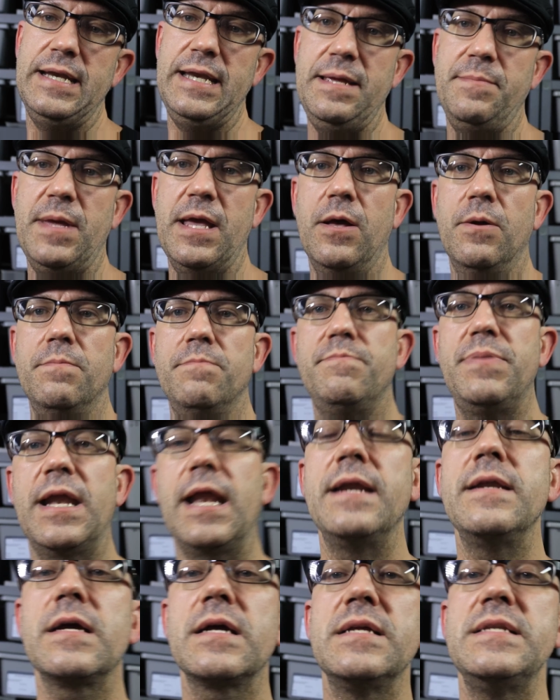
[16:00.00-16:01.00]
not an email,
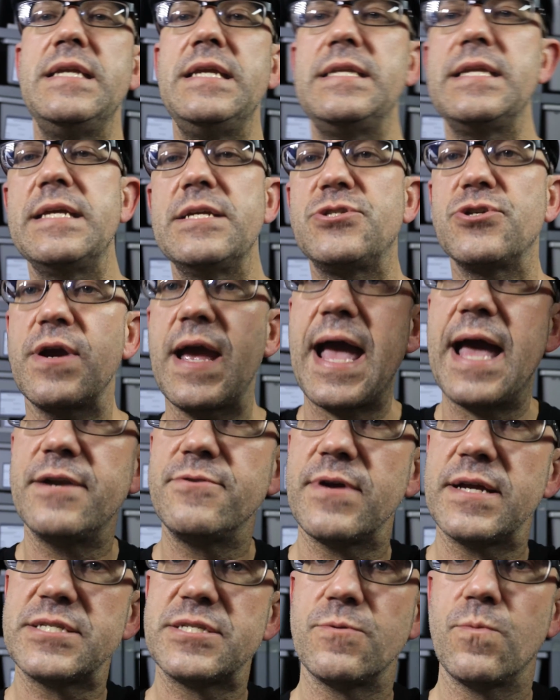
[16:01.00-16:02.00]
but I'm gonna need to get your
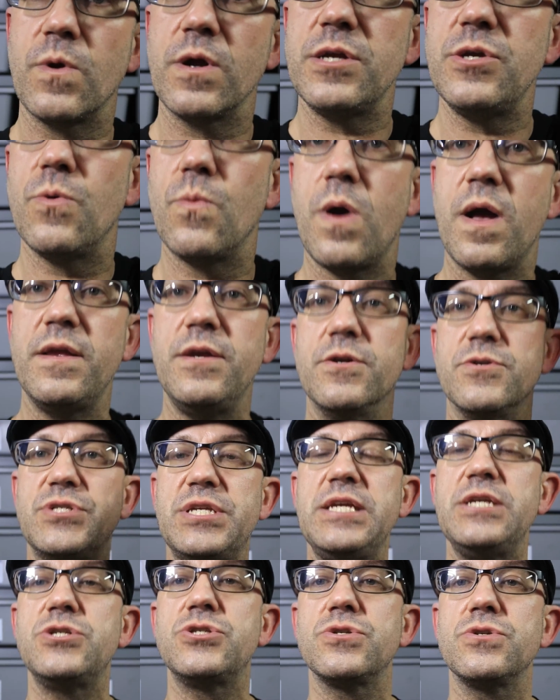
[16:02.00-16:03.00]
address and where you want
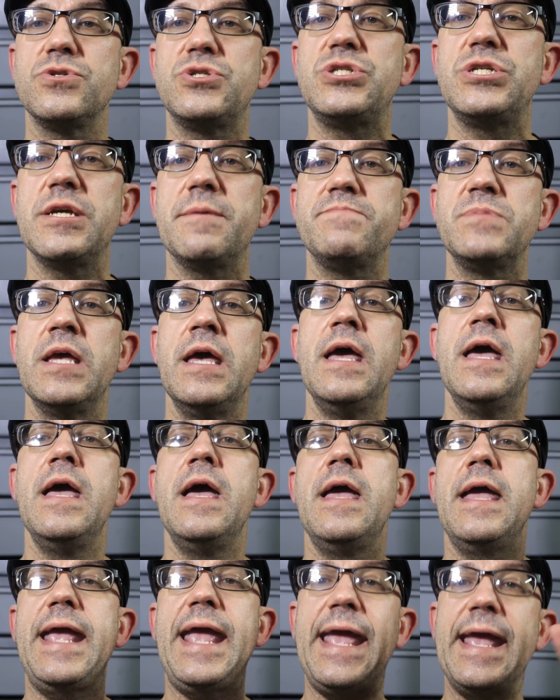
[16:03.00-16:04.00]
your t-shirt shipped
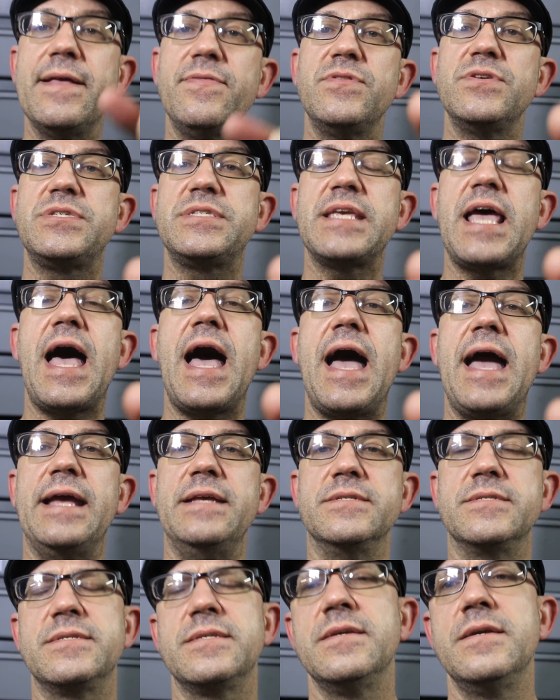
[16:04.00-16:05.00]
and the
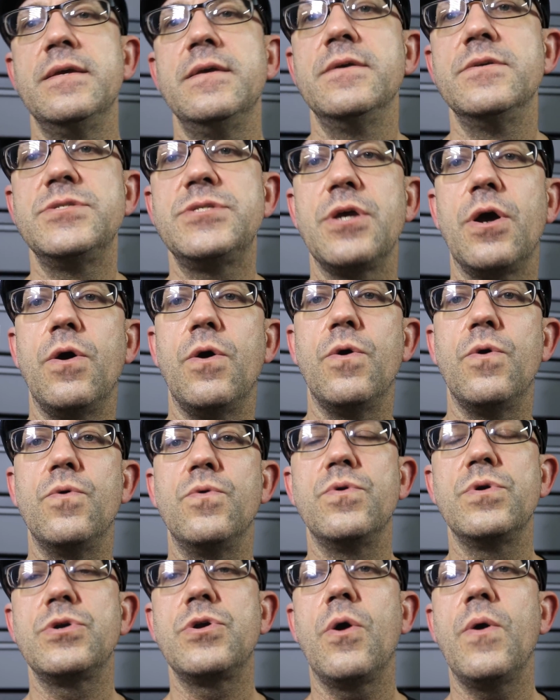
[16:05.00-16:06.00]
size.
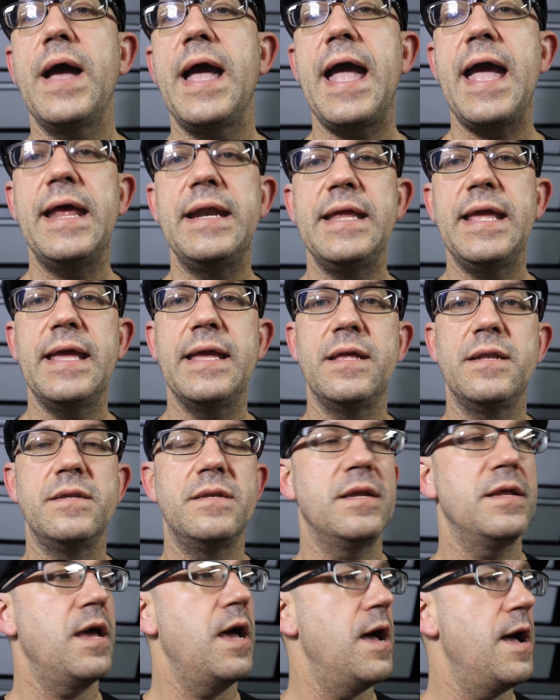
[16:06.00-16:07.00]
So go ahead
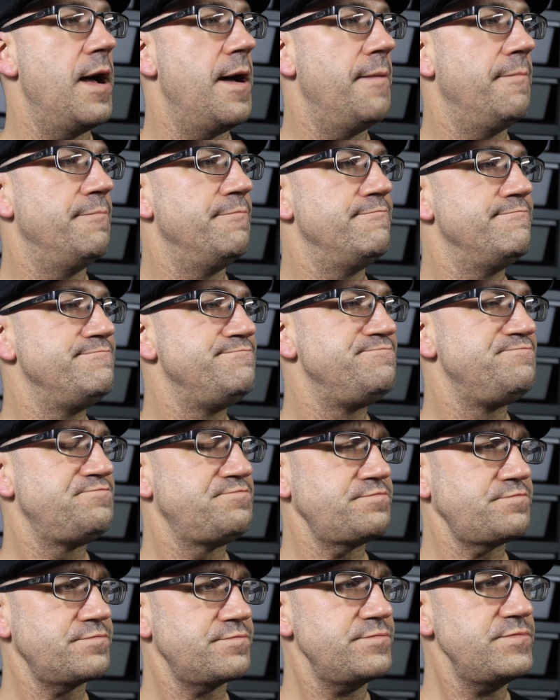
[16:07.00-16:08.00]
and
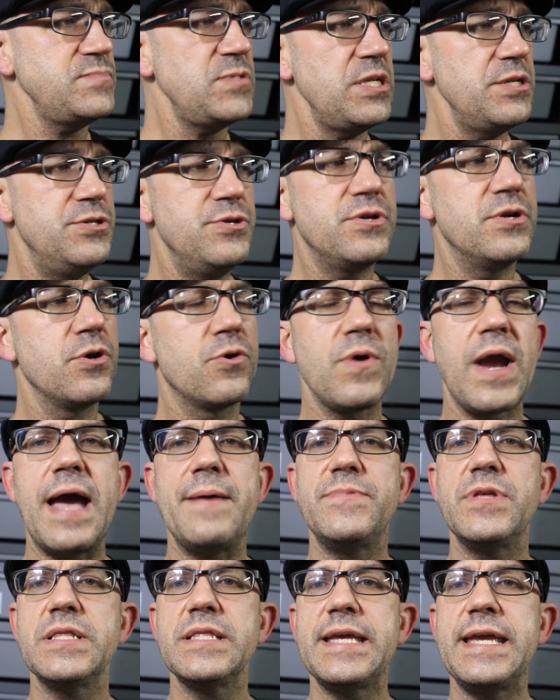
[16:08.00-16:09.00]
you can
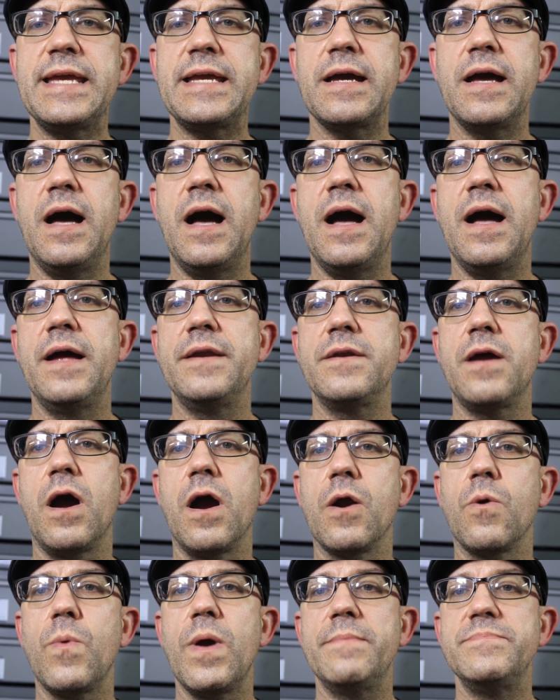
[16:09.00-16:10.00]
grab the link on
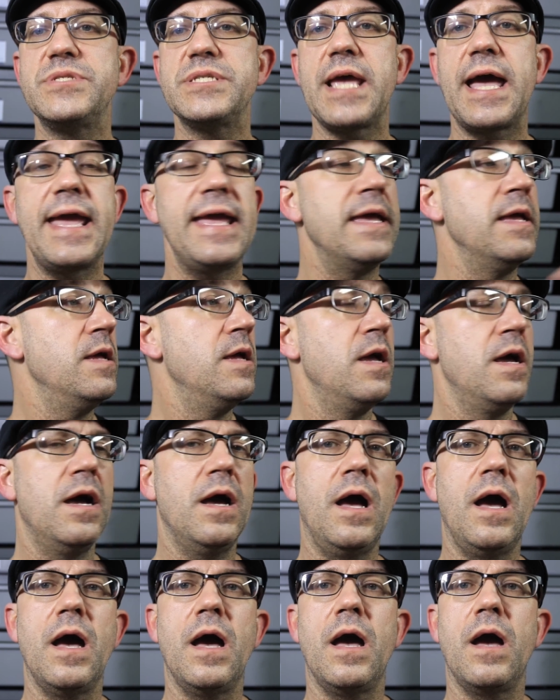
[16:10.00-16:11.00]
our website
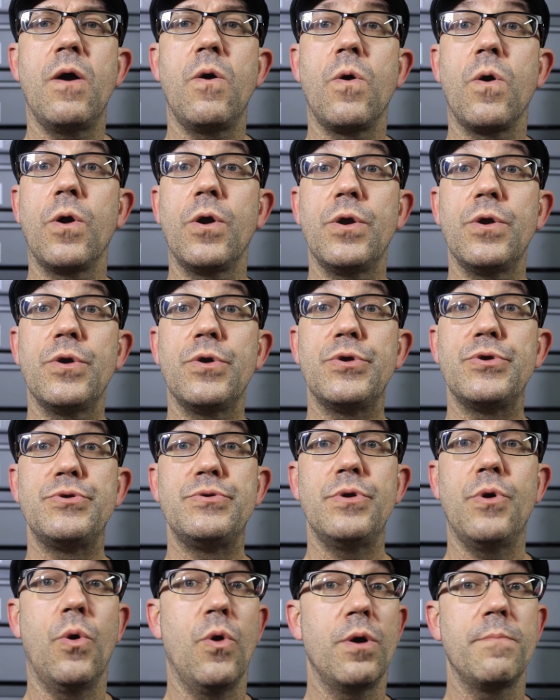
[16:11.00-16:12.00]

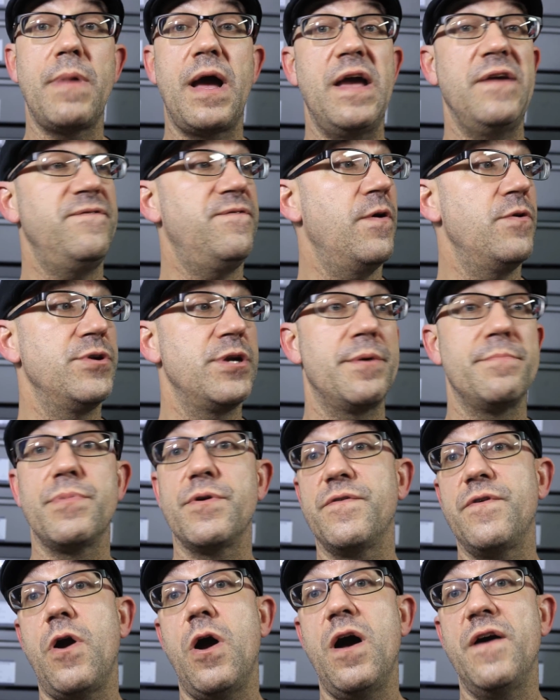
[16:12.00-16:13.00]
or my phone
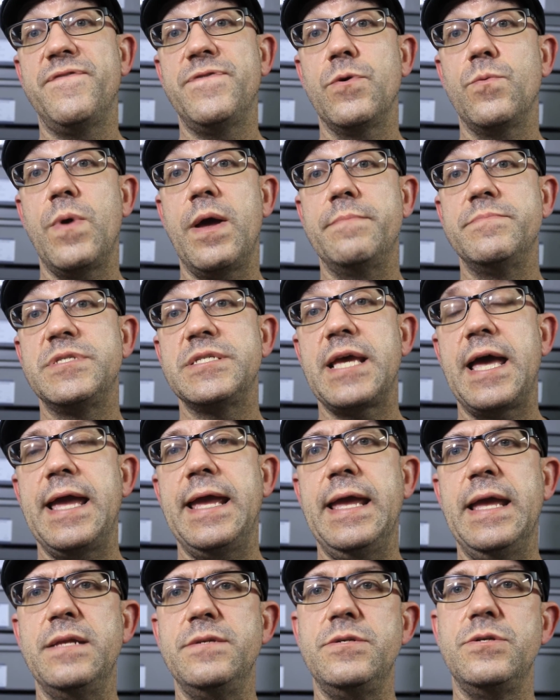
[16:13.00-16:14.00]
number off the
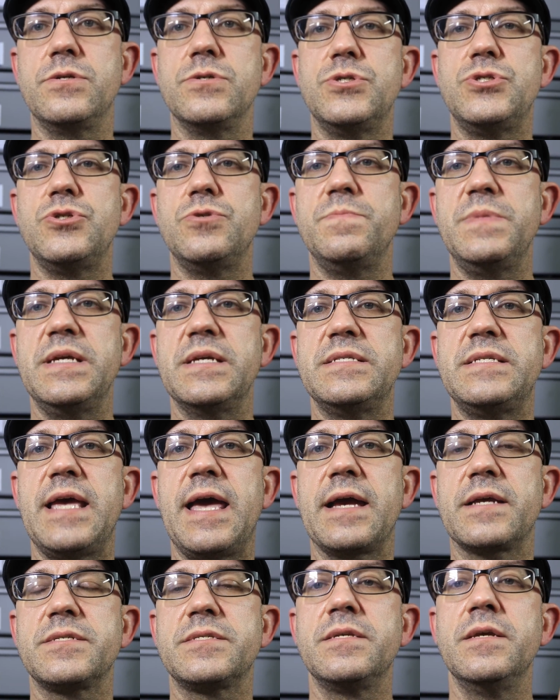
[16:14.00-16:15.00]
website, and you can shoot me a
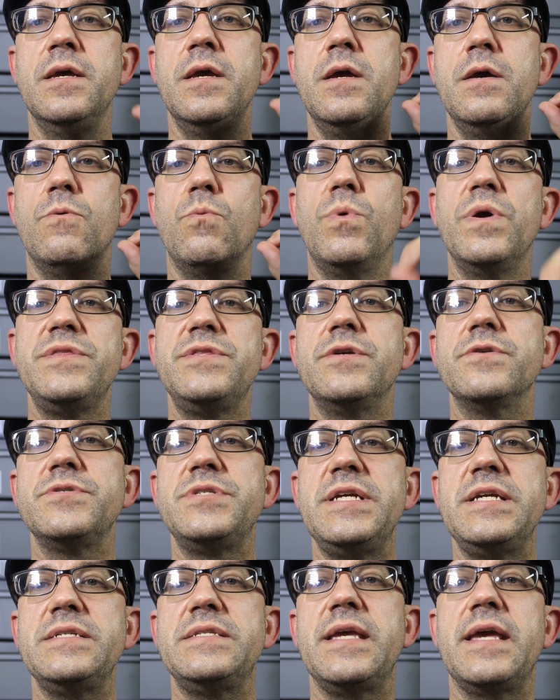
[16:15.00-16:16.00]
text with
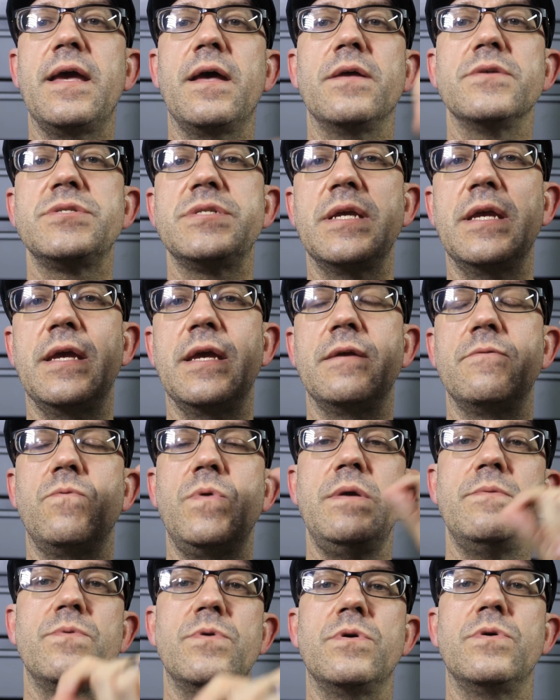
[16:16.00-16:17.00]
your details,
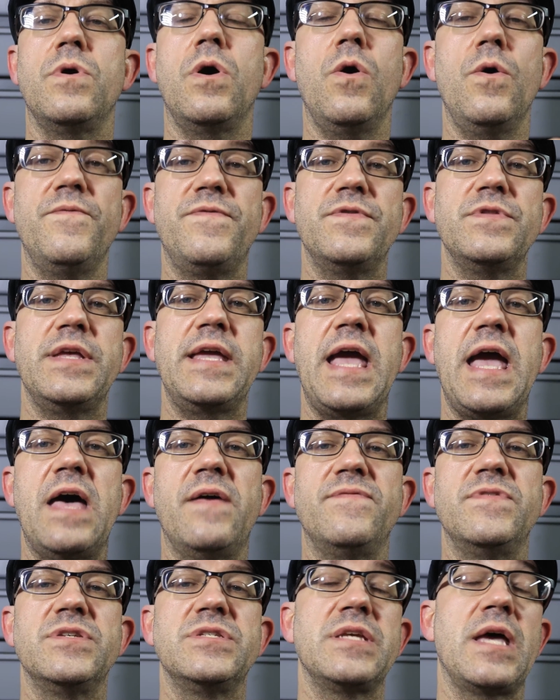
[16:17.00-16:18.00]
and we will hopefully
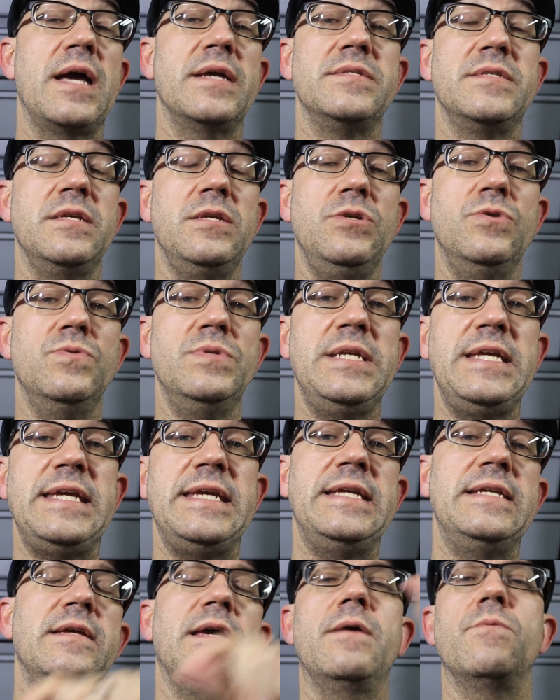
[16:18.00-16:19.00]
have the size that you
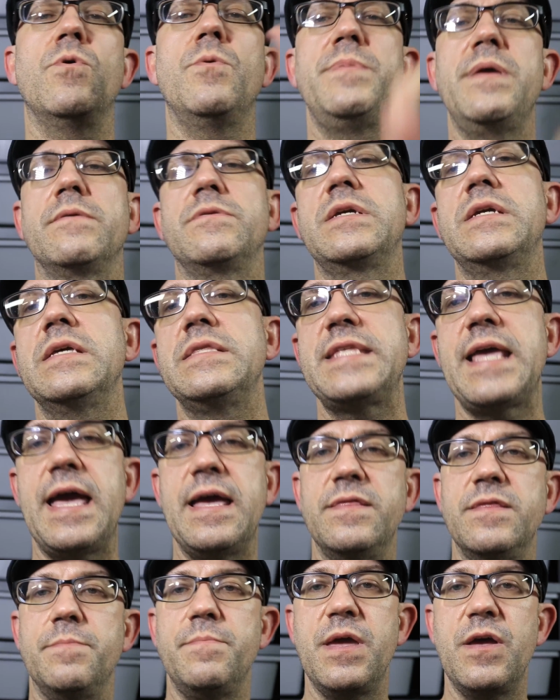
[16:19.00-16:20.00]
need, and we'll be able to get
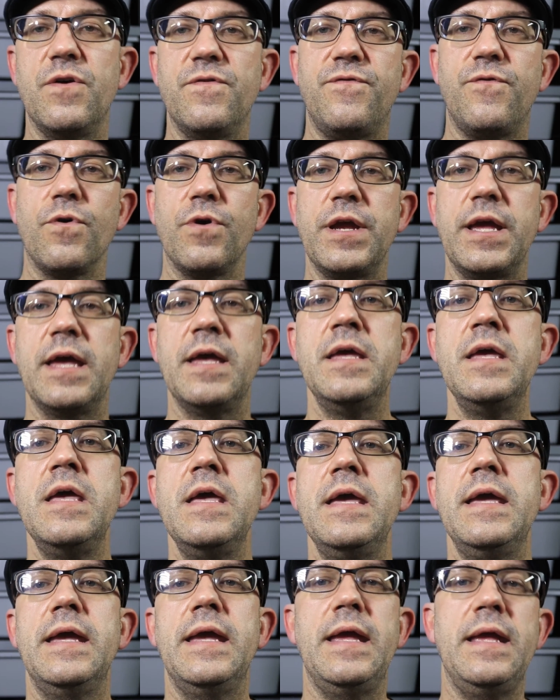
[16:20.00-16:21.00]
that in the mail for you
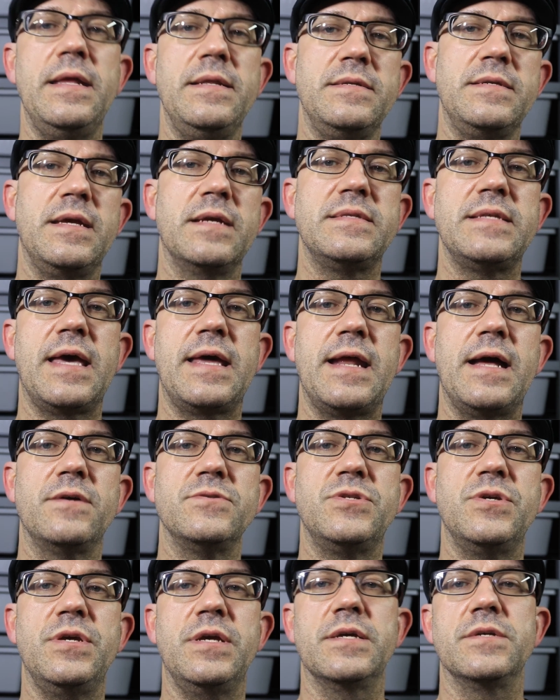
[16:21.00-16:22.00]
and get that
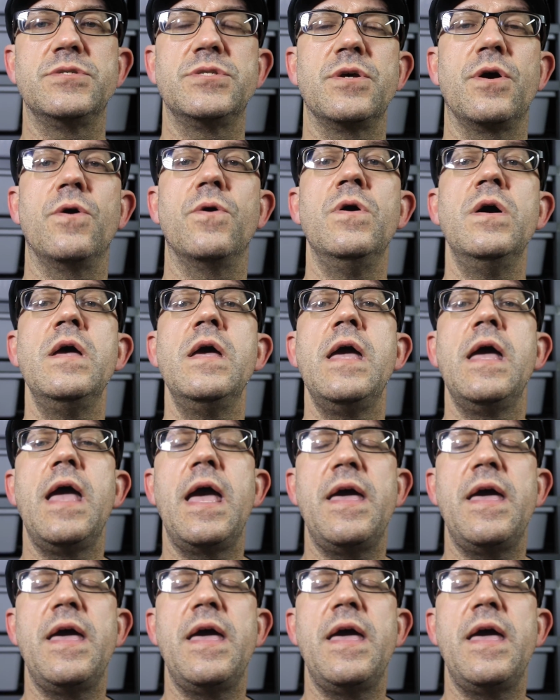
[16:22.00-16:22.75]
out to you. So